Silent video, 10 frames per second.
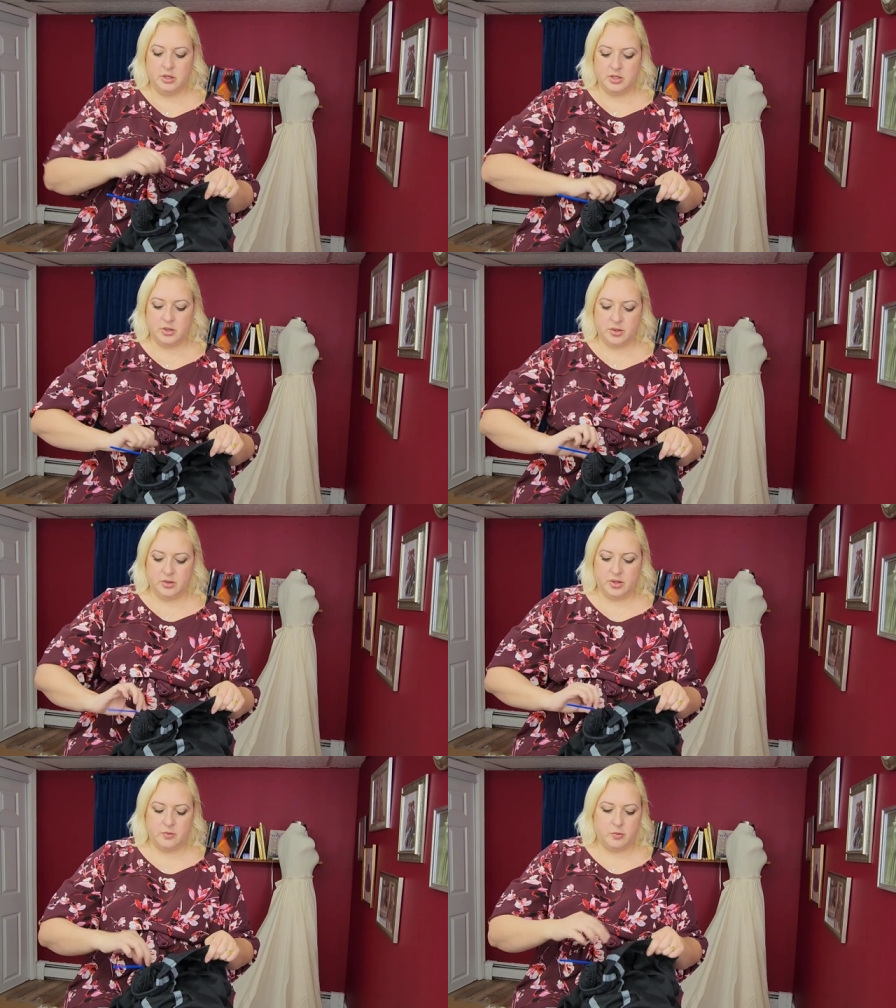So you
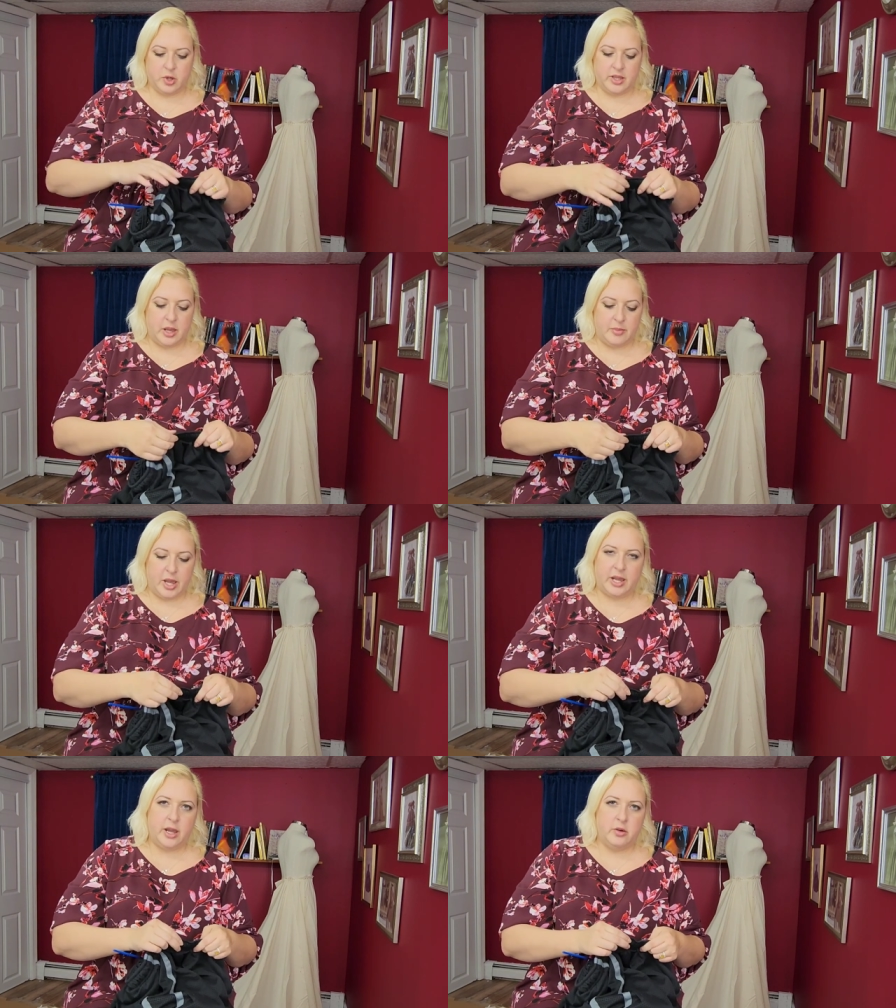can work that
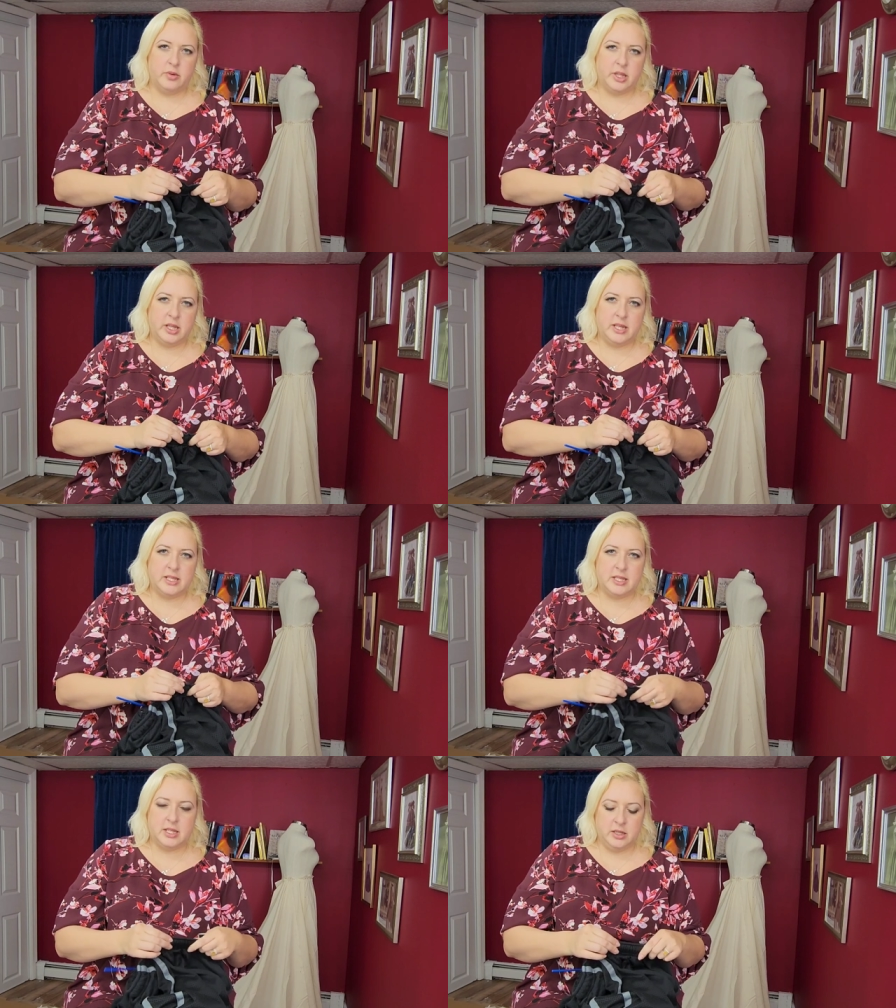back out really
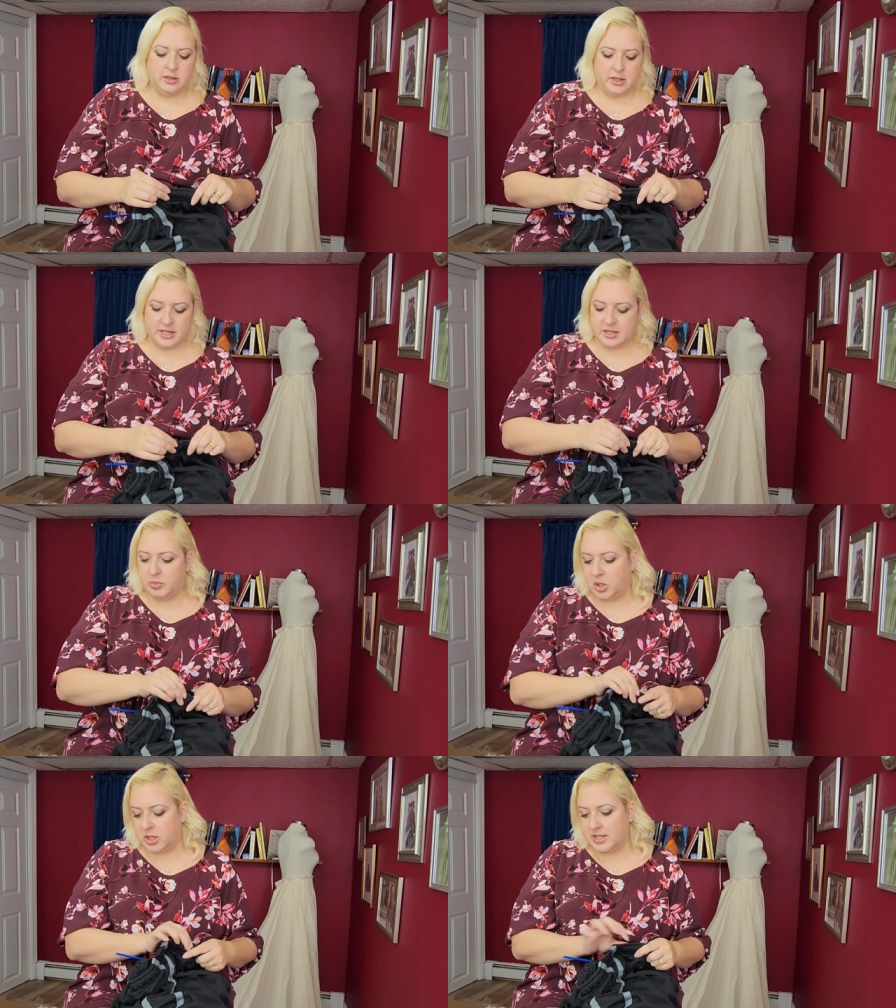easy. And it's a
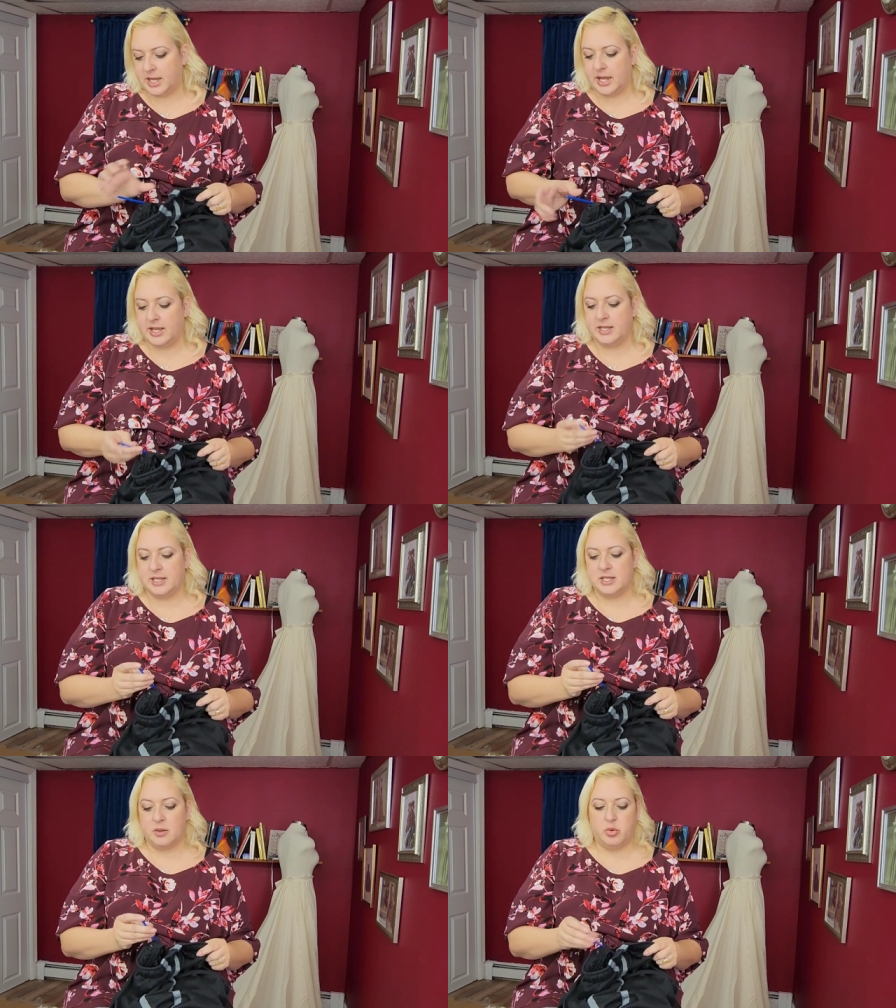blunt end.
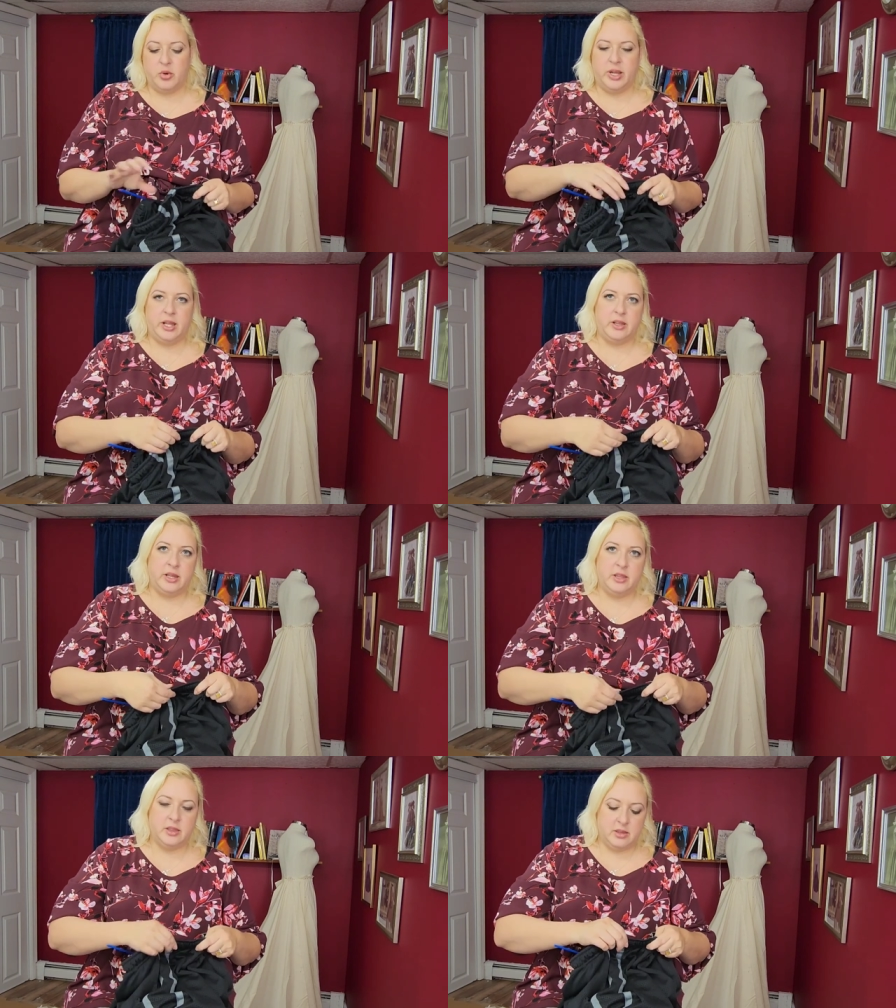It's not pointy
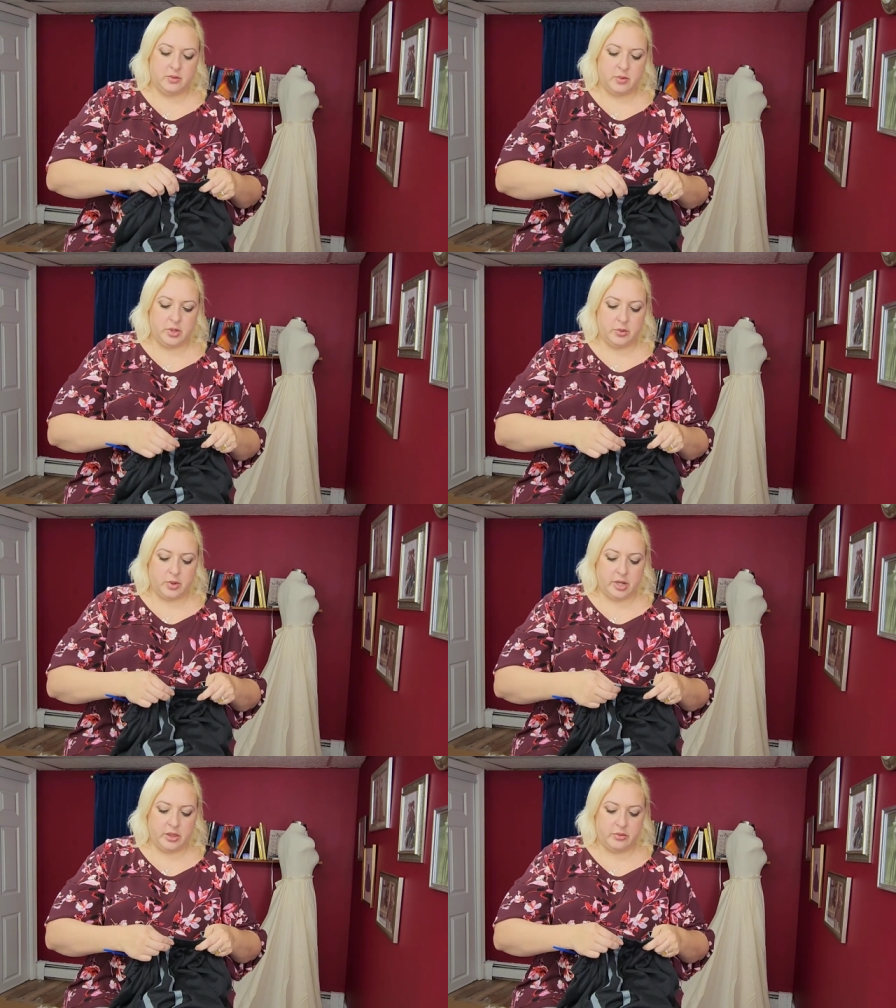like the one you're
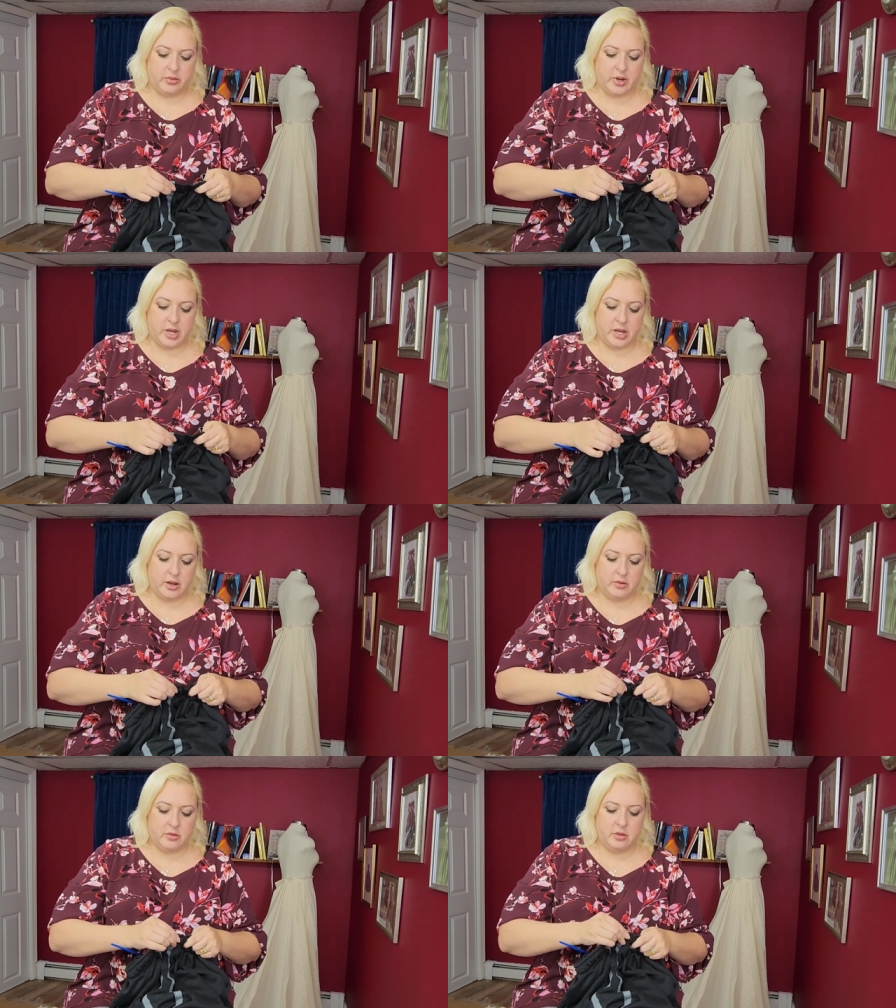working through right
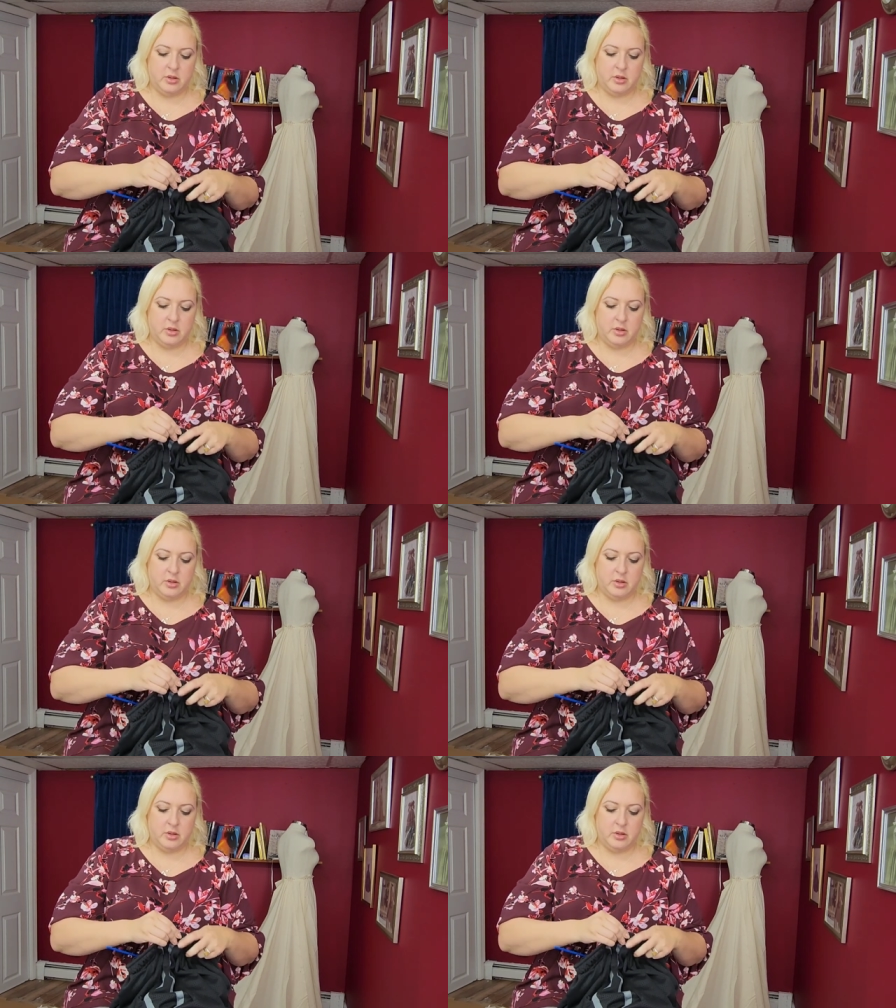now.